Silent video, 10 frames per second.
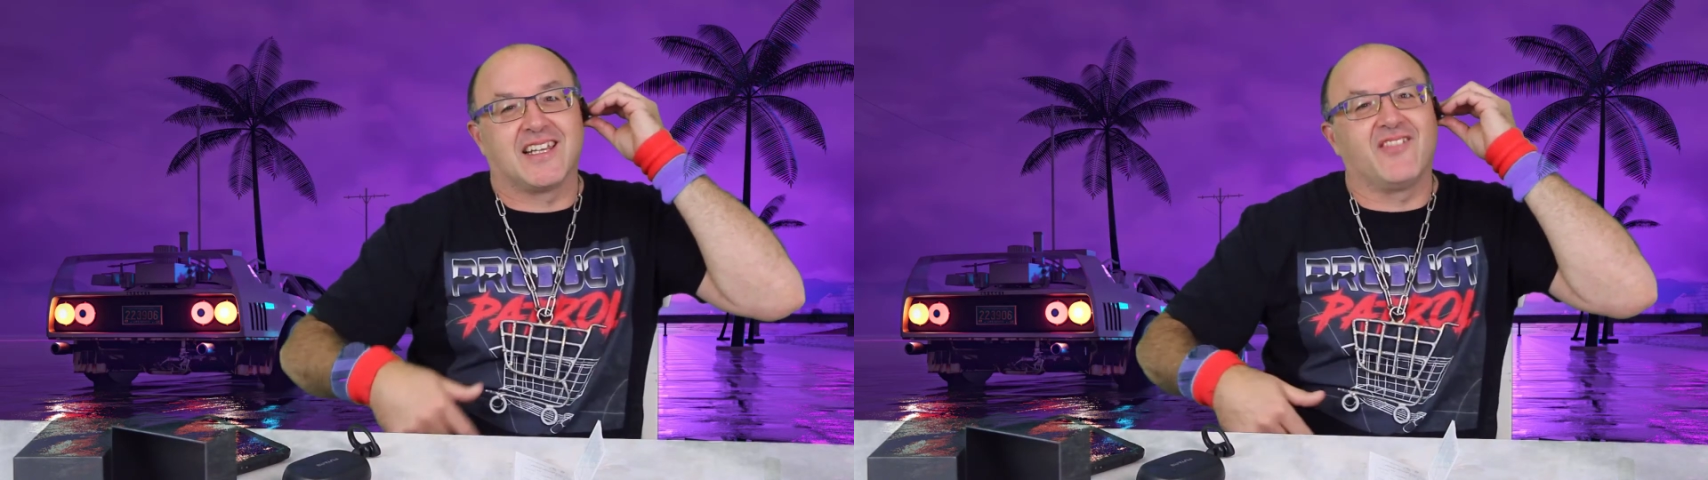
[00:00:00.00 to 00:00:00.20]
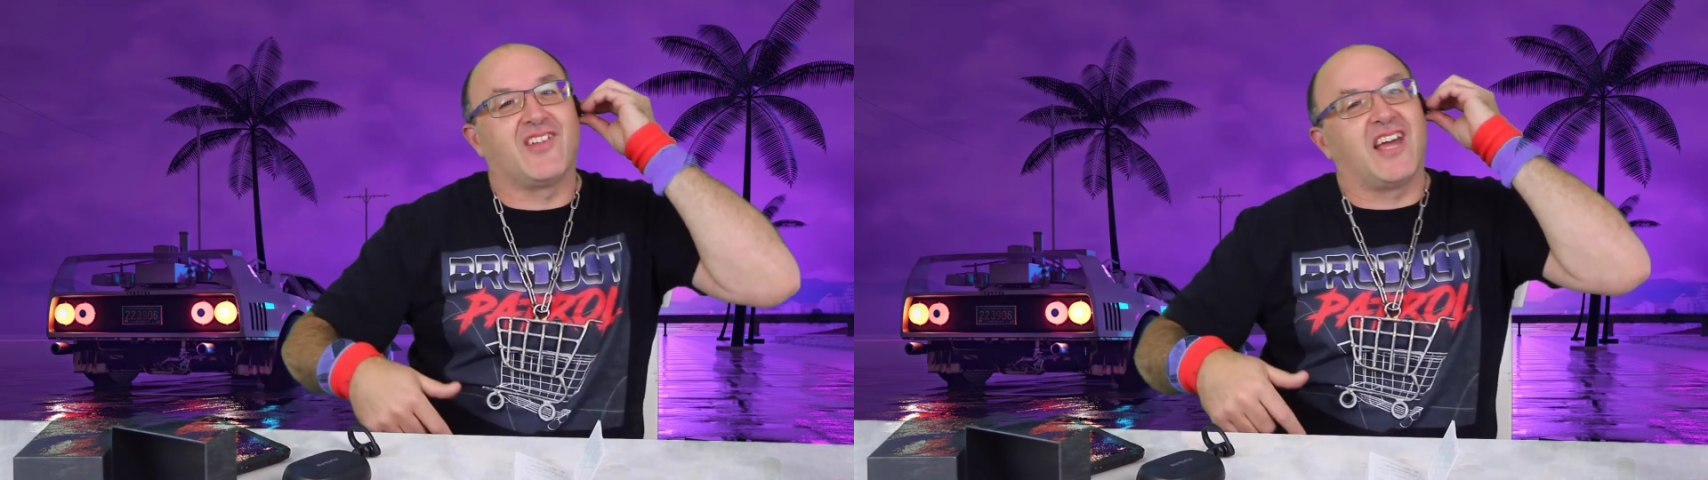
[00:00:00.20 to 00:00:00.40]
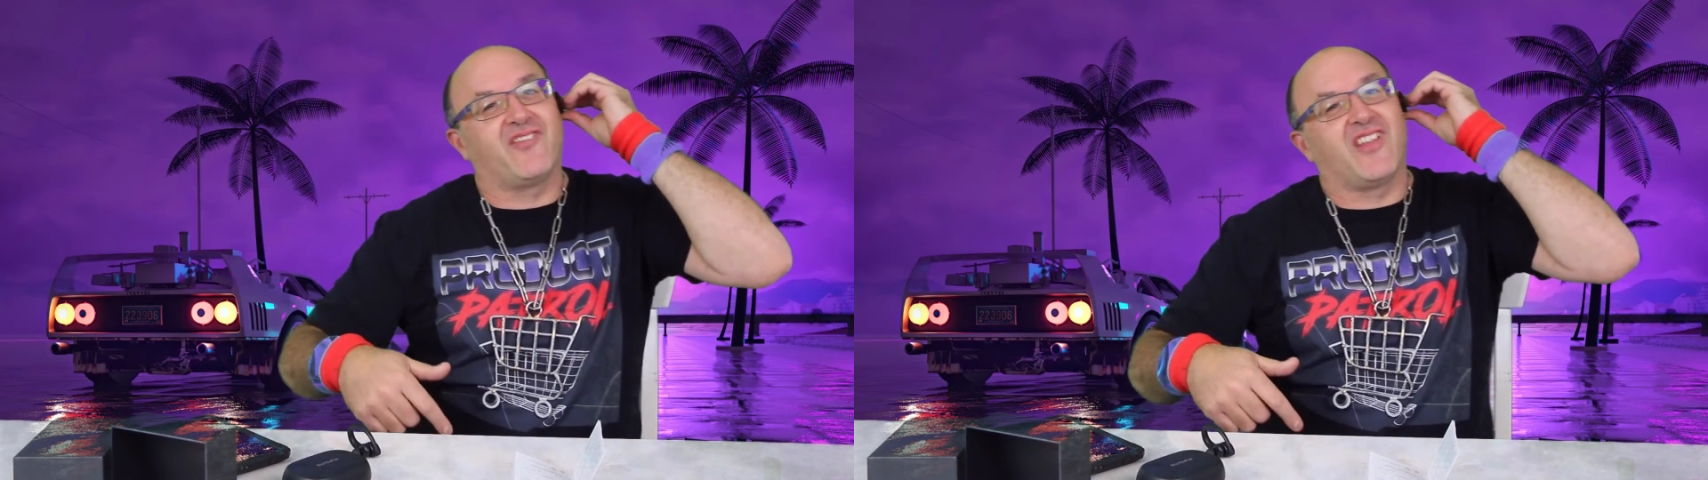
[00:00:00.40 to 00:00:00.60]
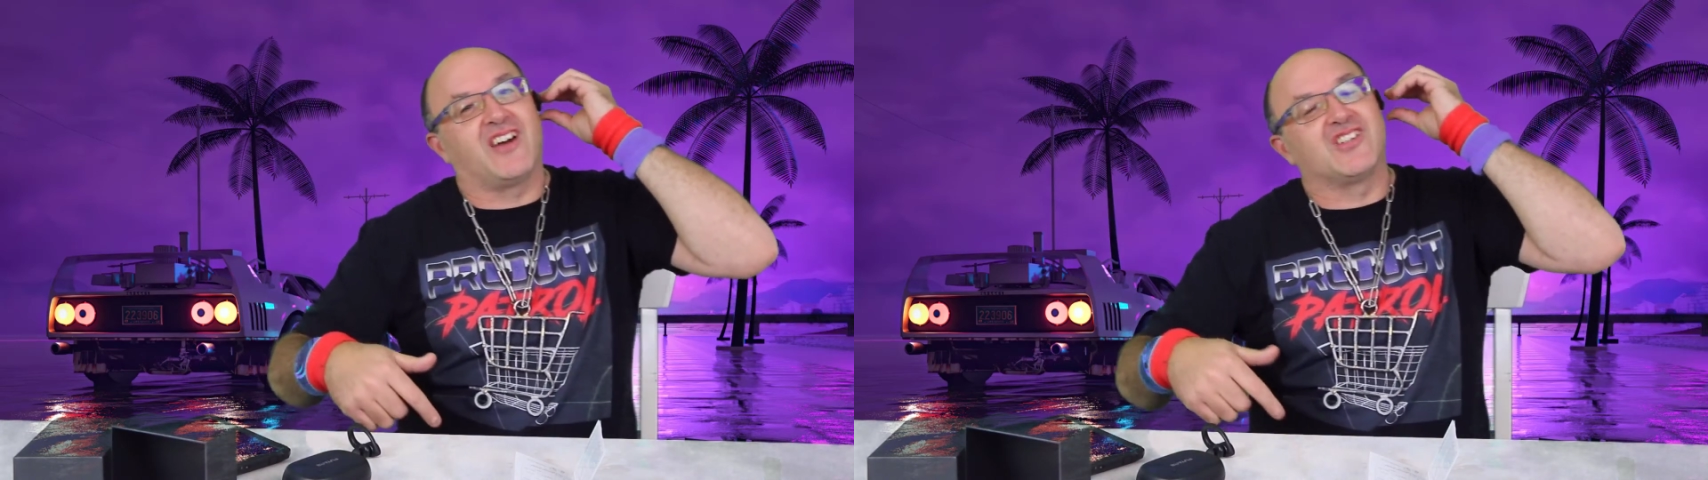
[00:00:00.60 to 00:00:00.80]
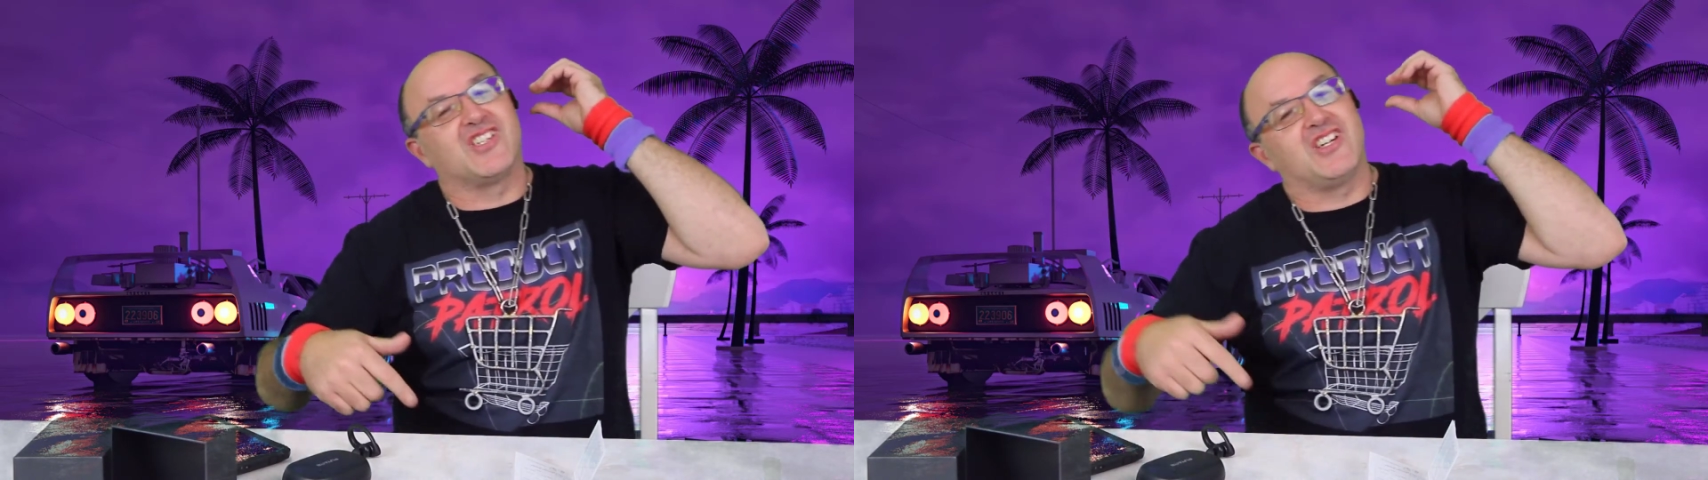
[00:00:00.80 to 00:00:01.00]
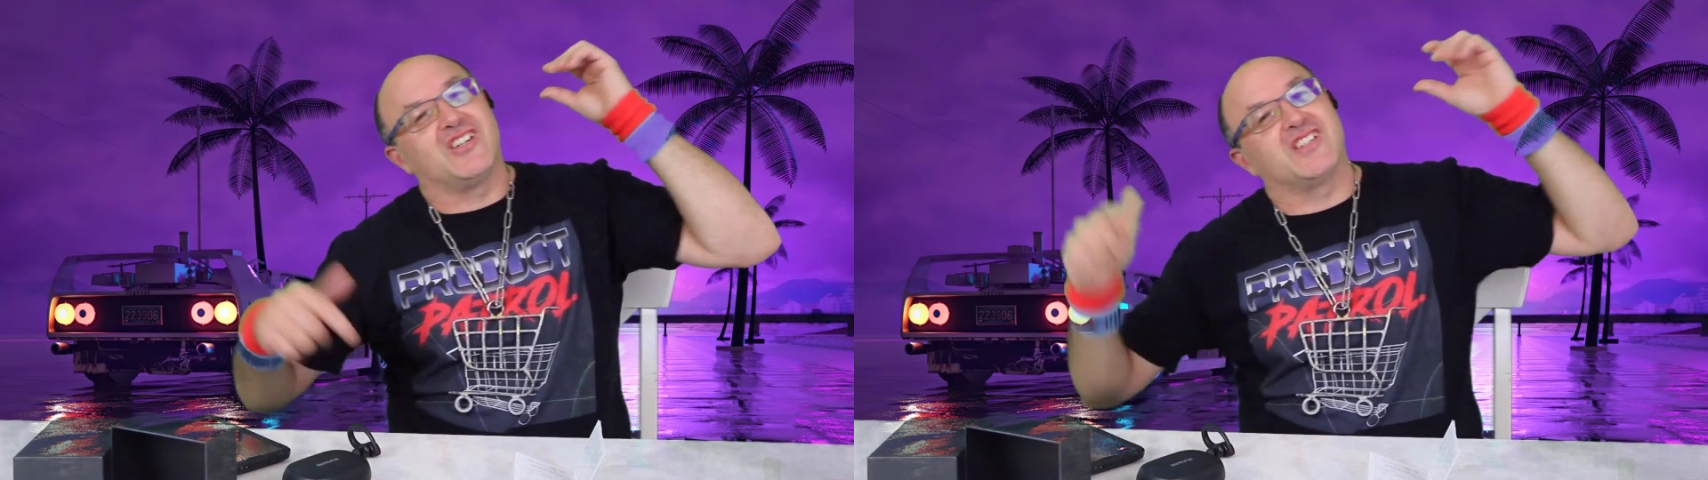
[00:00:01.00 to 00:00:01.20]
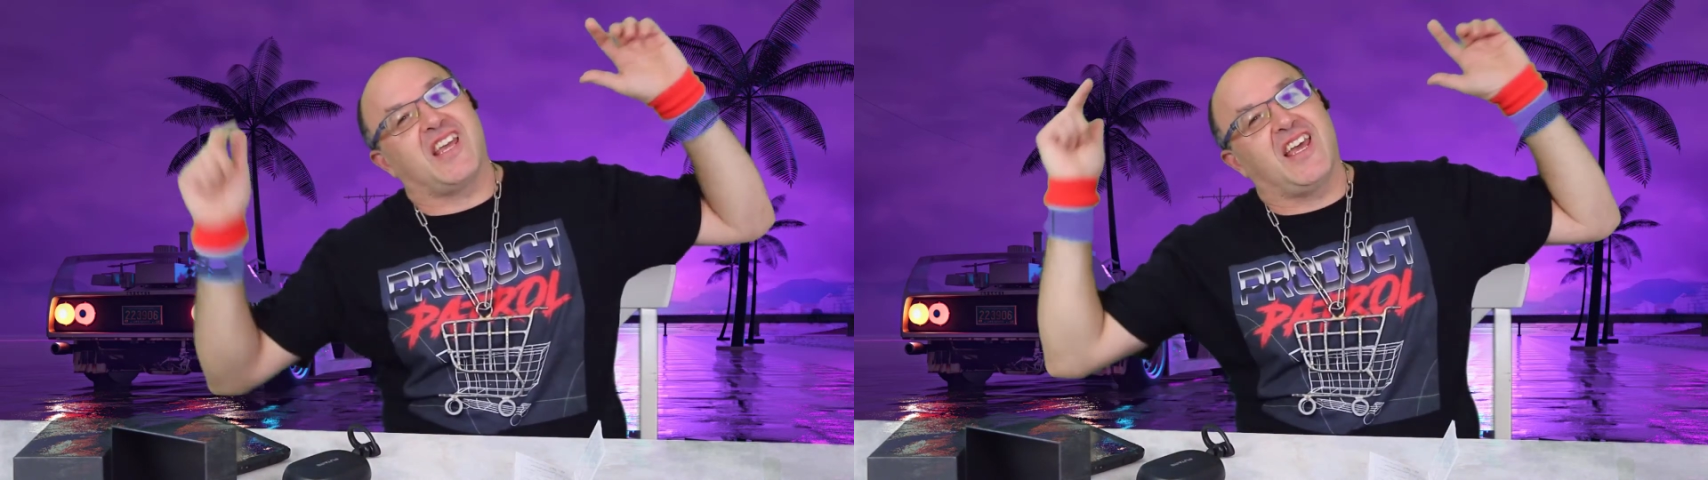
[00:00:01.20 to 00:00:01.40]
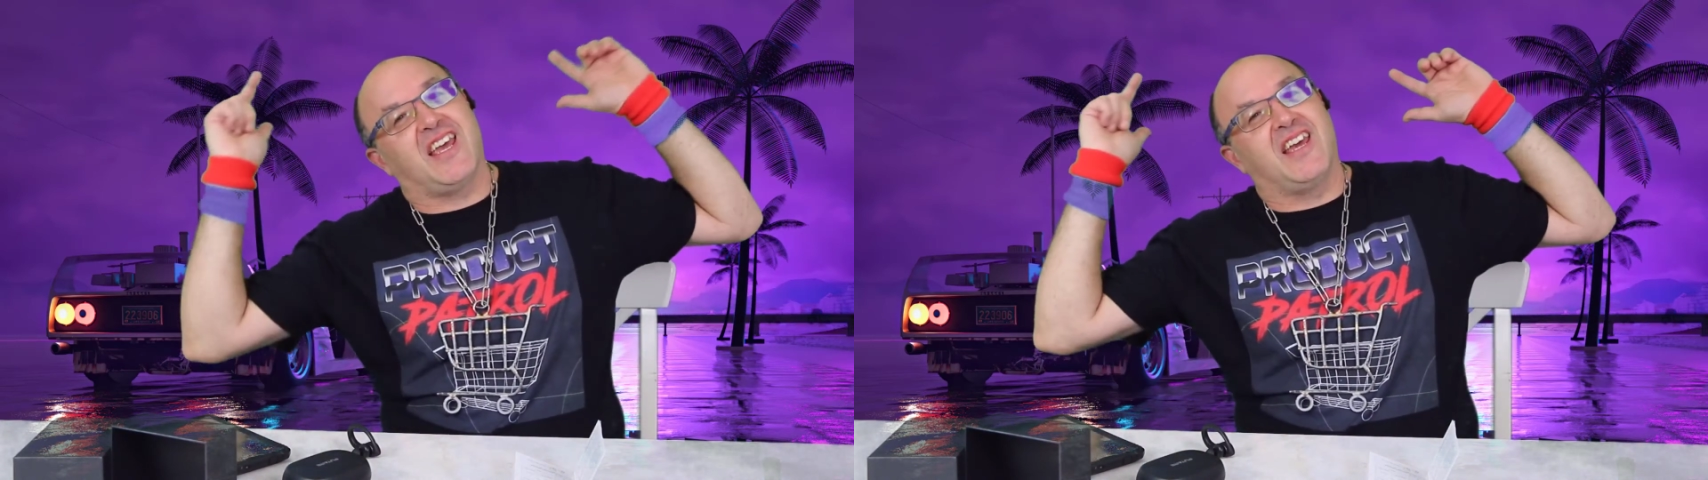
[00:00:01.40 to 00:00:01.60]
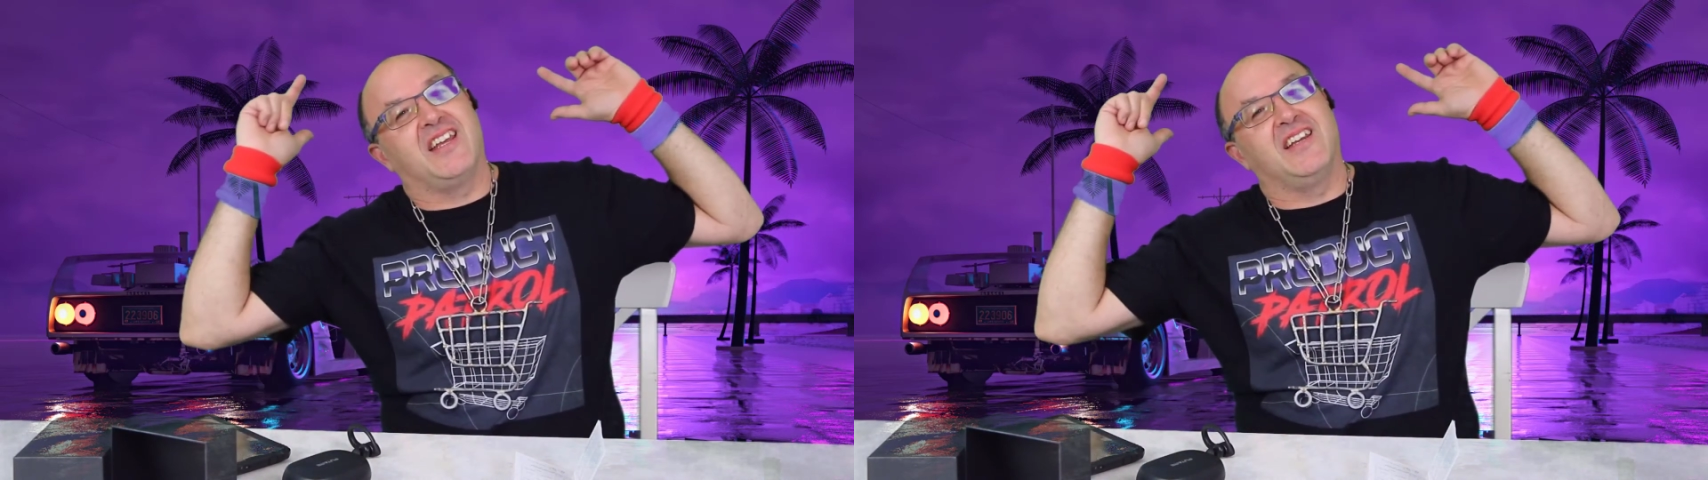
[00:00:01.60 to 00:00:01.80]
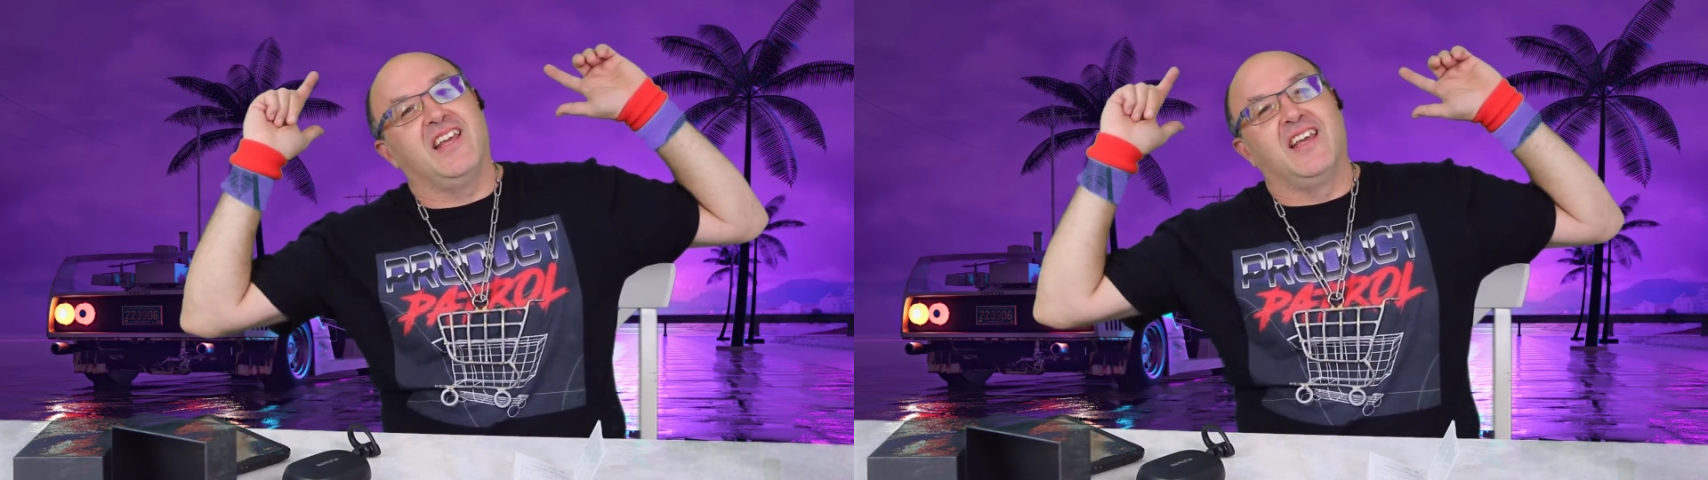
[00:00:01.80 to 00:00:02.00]
Live Life Loud Cheers
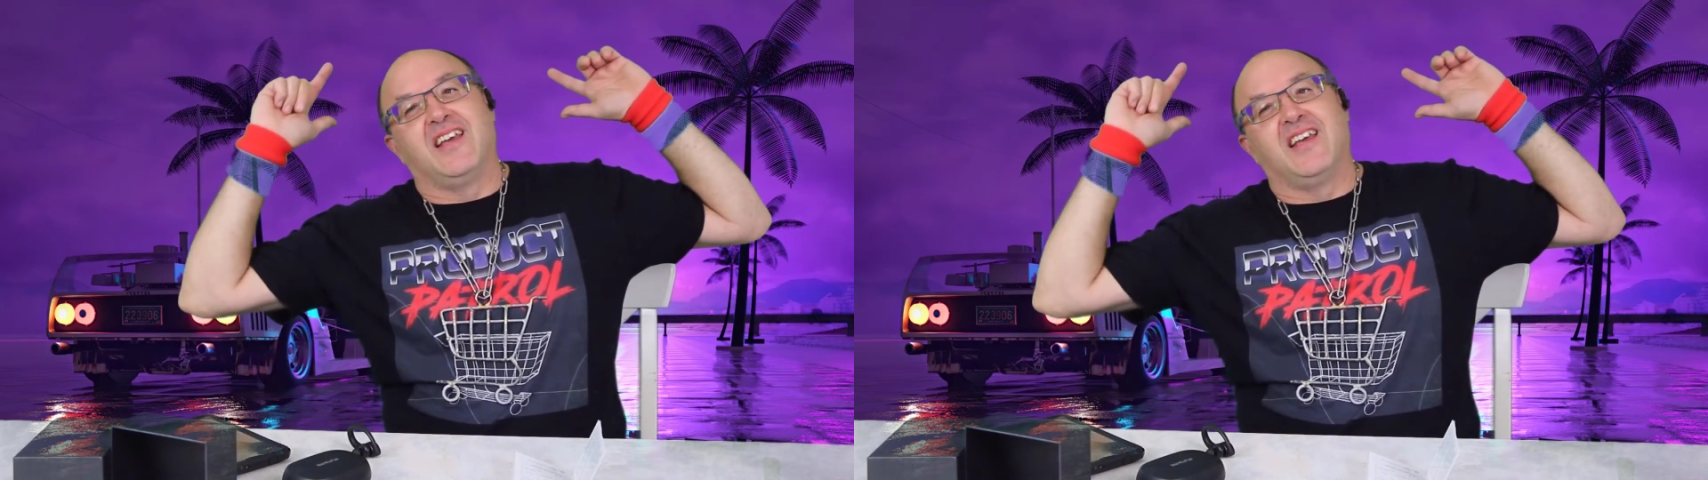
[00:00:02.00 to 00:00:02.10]
and